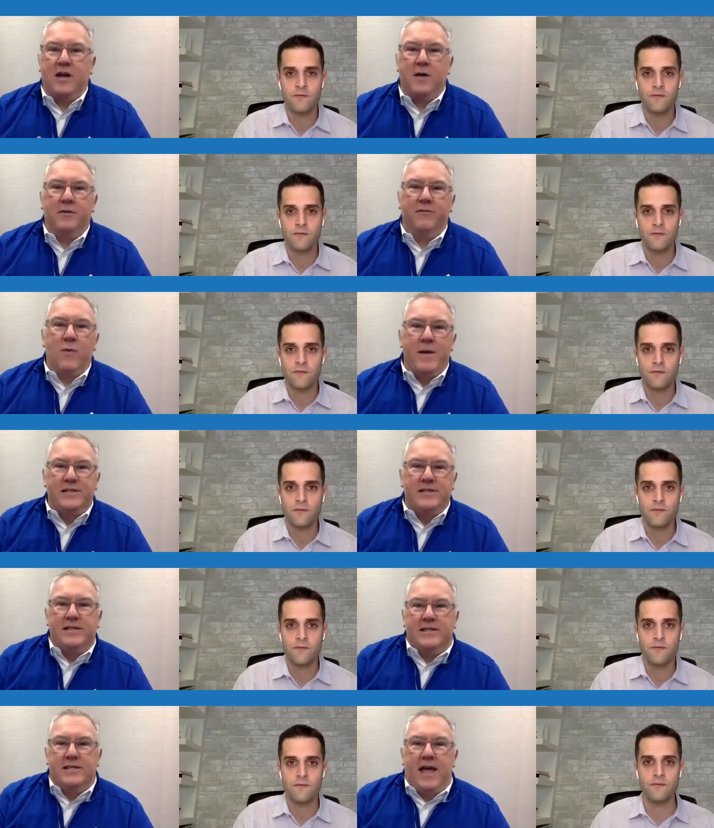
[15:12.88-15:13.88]
Speaker 1: of
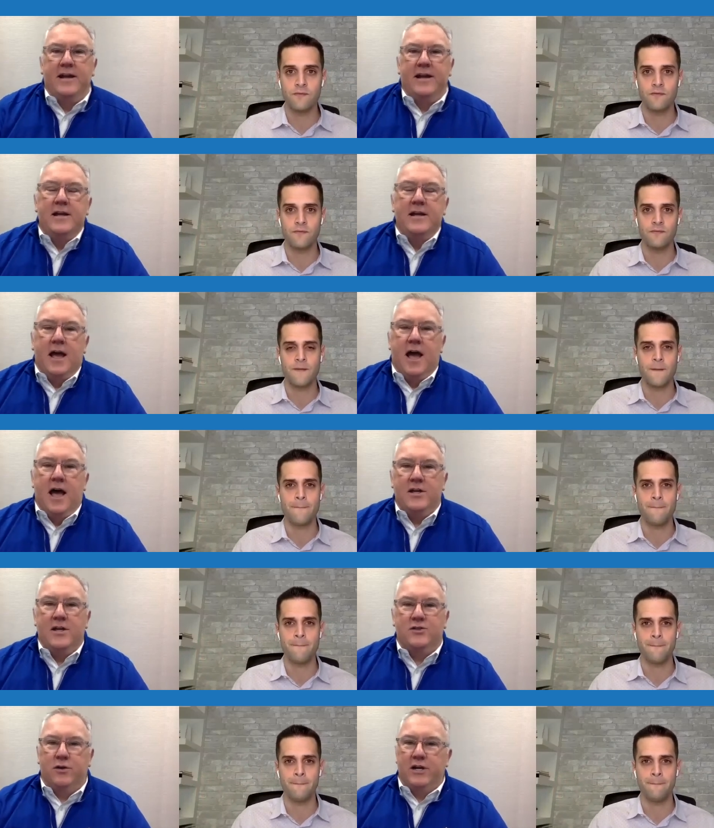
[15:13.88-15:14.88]
websites that uh,
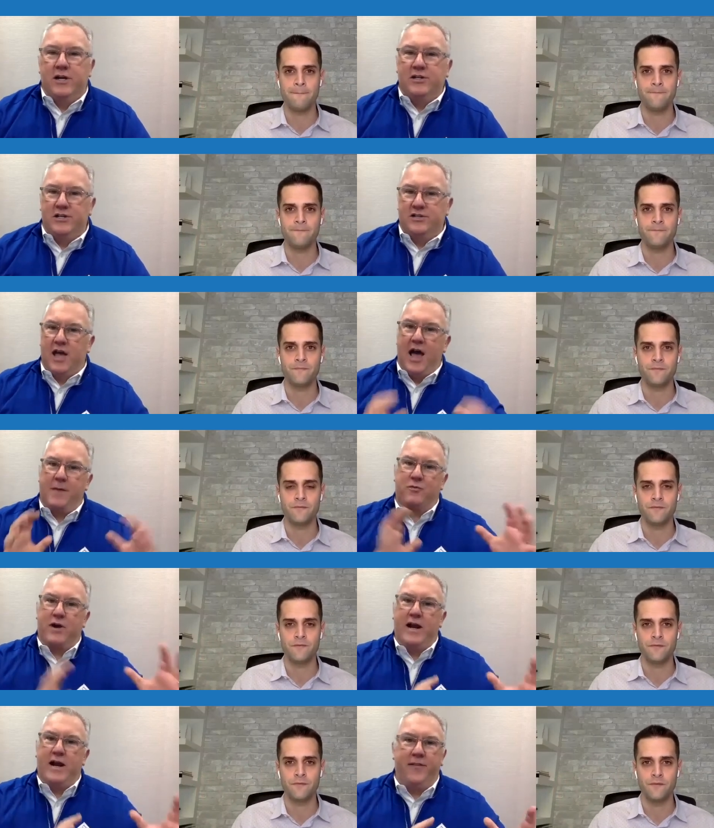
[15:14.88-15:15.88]
sort of just
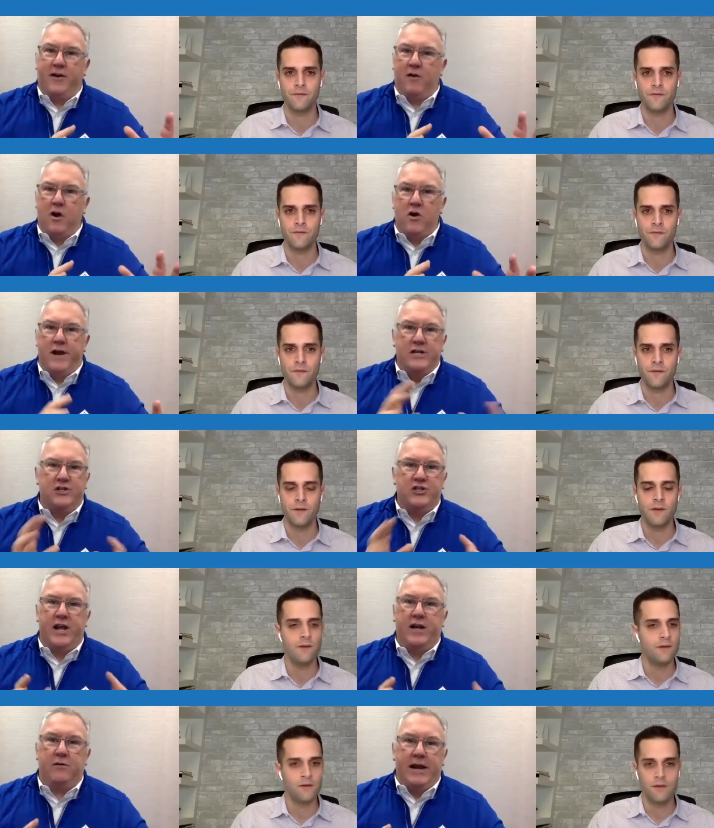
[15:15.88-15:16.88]
operate on their own and
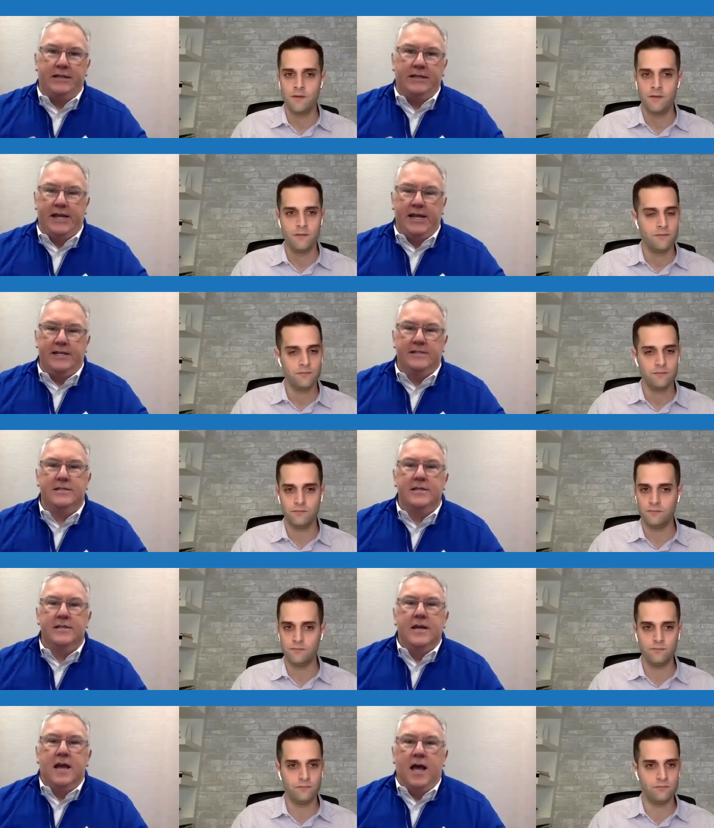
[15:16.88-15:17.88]
generate leads
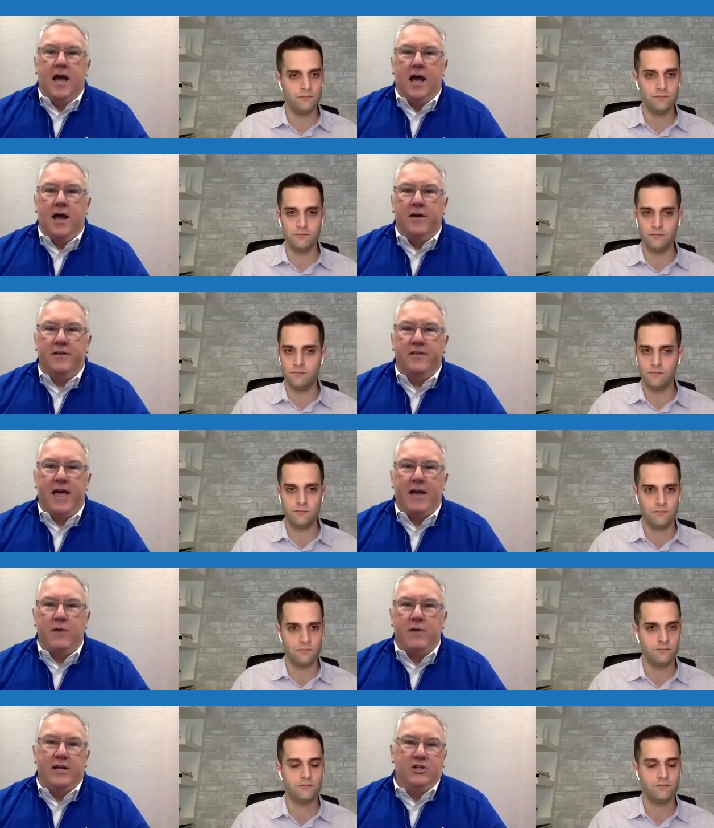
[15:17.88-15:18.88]
uh,
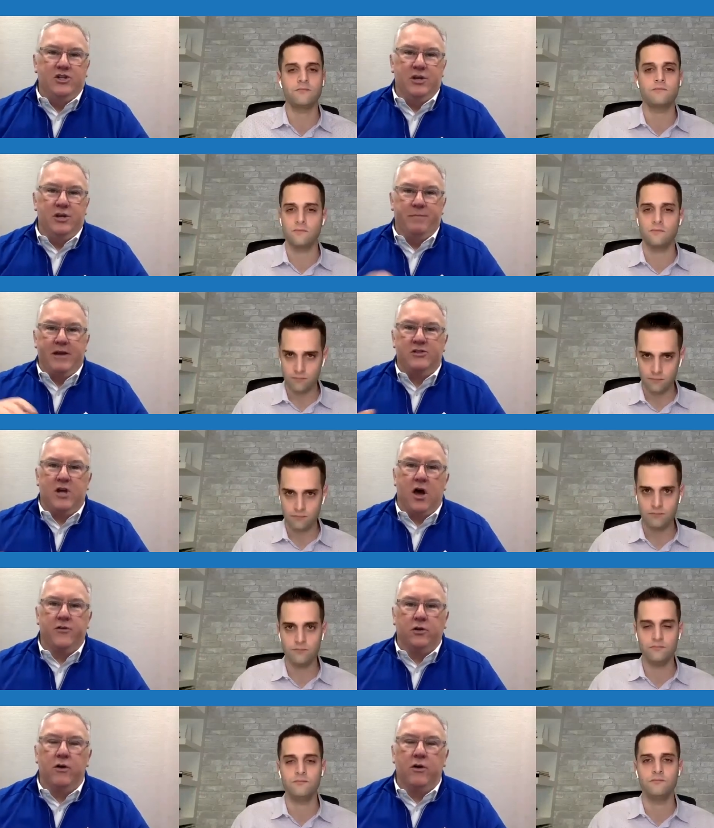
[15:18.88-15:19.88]
that I ship out to
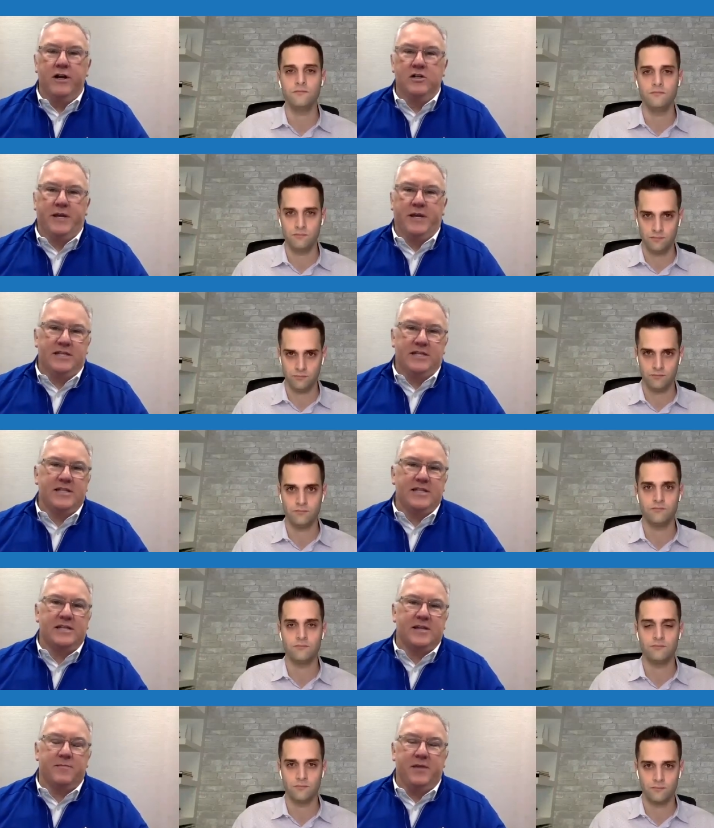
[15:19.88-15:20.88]
other lawyers because it's
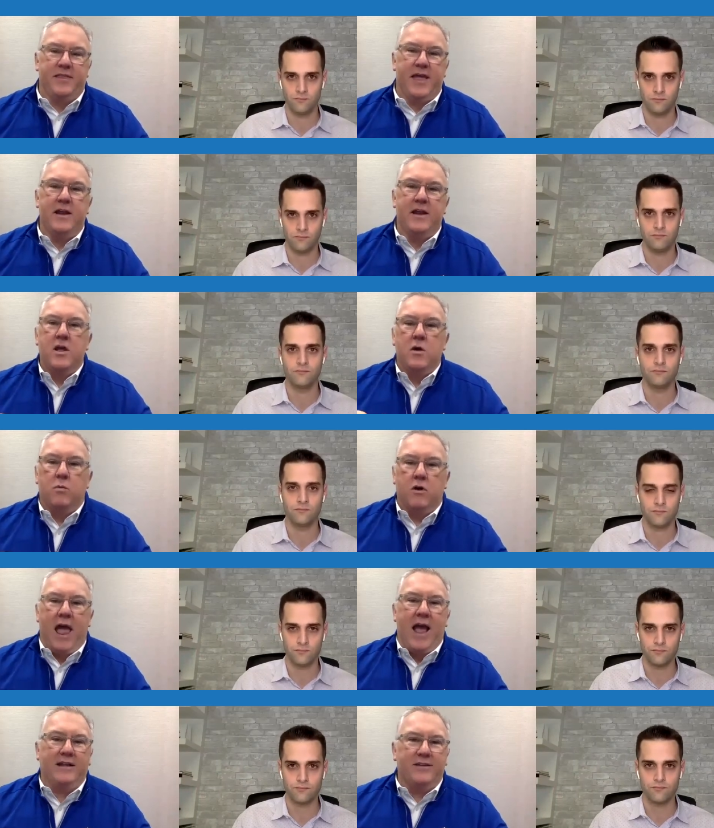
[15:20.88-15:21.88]
not something that we're
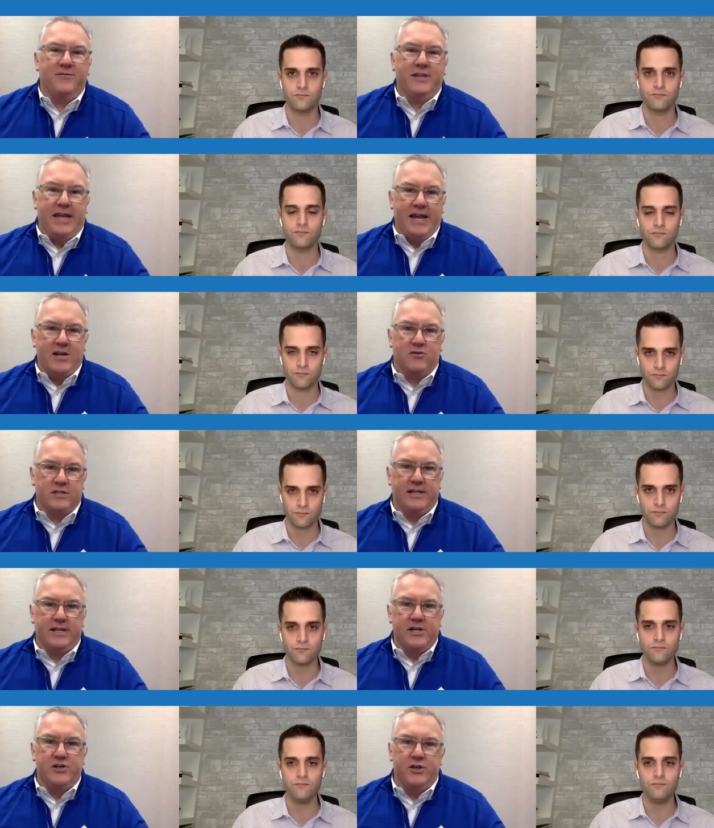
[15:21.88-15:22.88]
actively interested
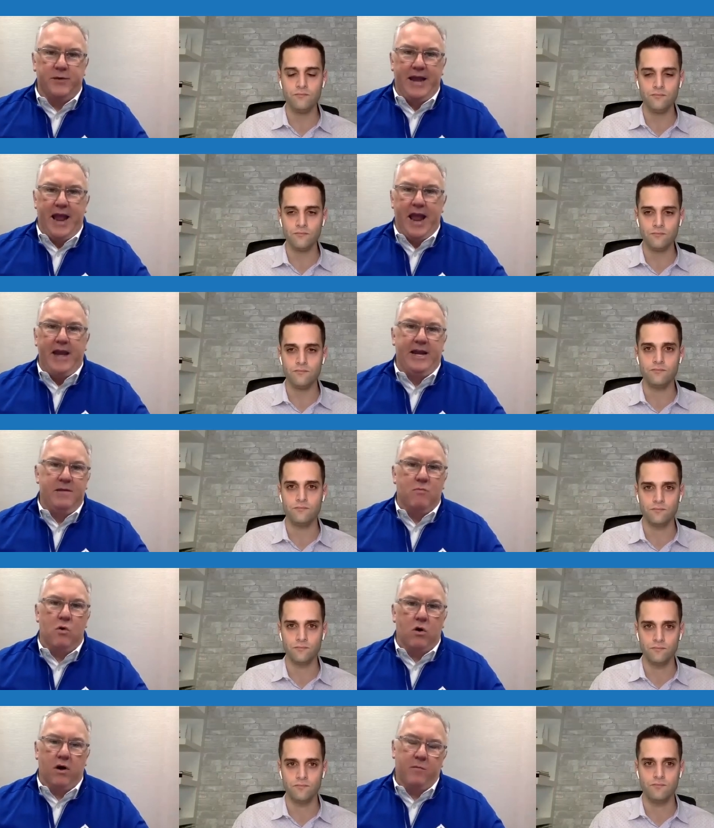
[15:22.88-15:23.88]
in doing
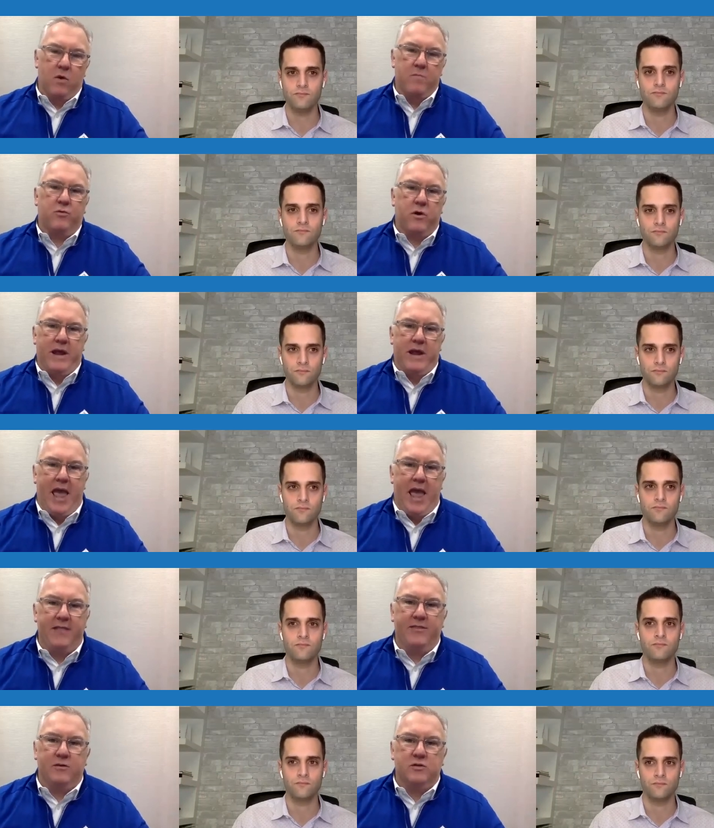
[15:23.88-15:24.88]
anymore. At one point, we
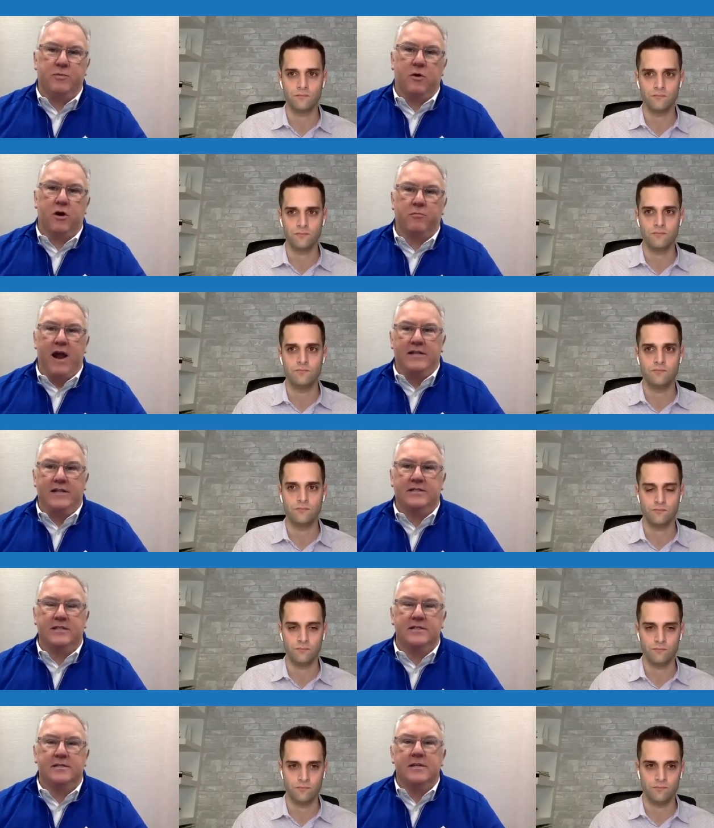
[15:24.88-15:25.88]
had those part of
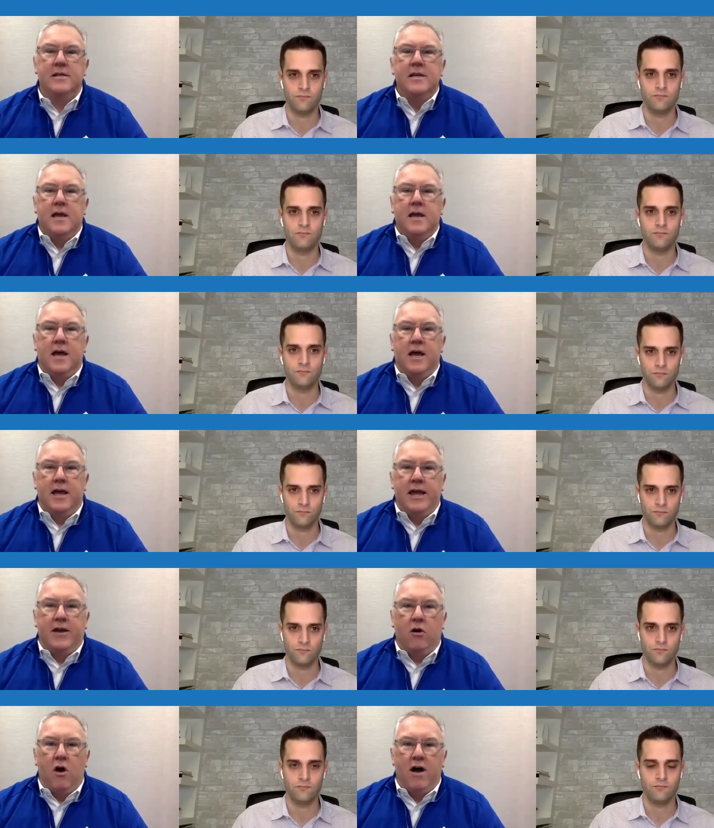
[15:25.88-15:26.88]
practices uh, in
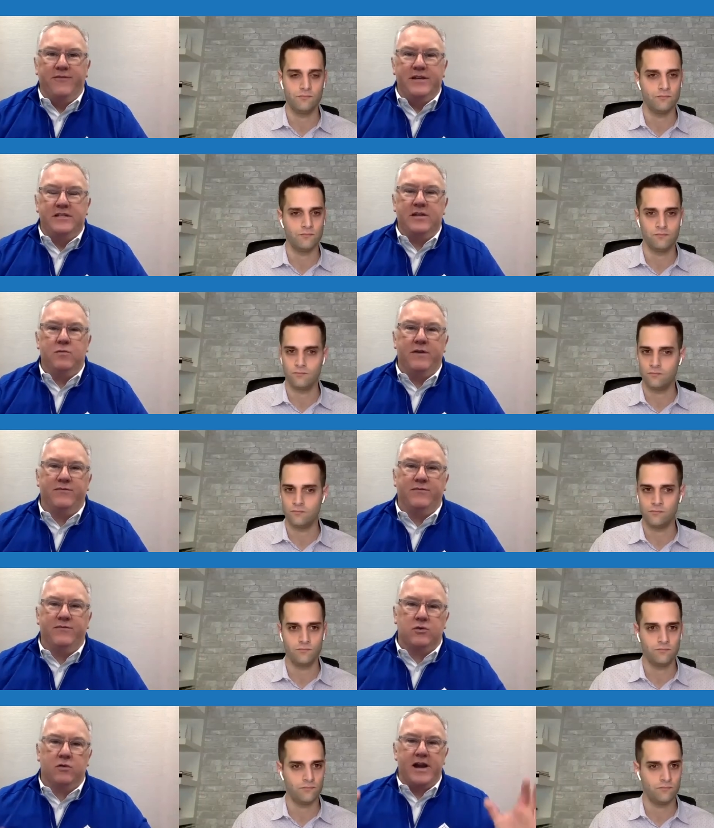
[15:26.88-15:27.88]
our office, and we've
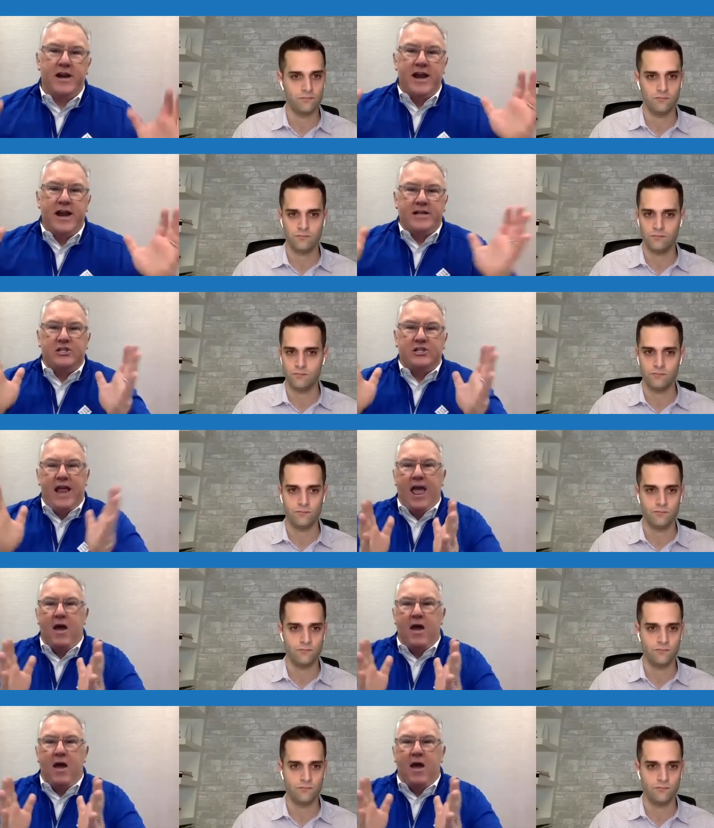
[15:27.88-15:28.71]
sort of niched down.